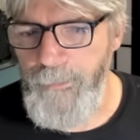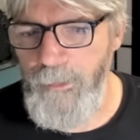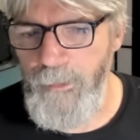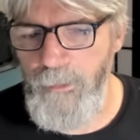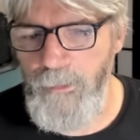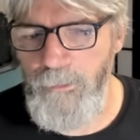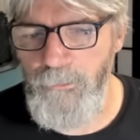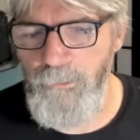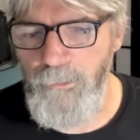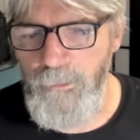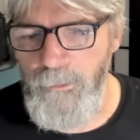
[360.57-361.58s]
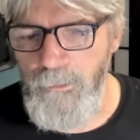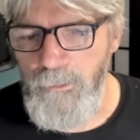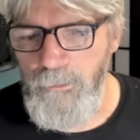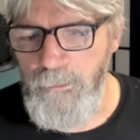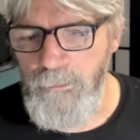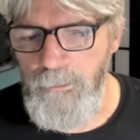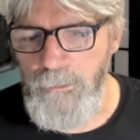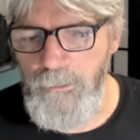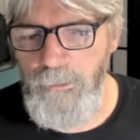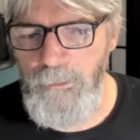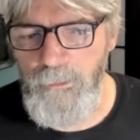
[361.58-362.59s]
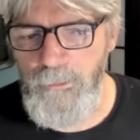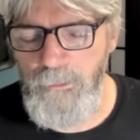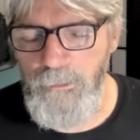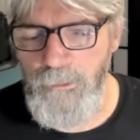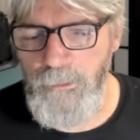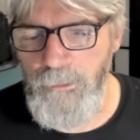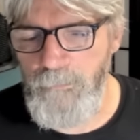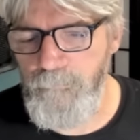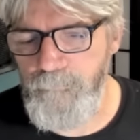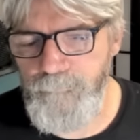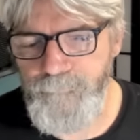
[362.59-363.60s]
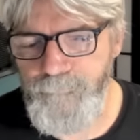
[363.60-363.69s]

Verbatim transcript: and he um,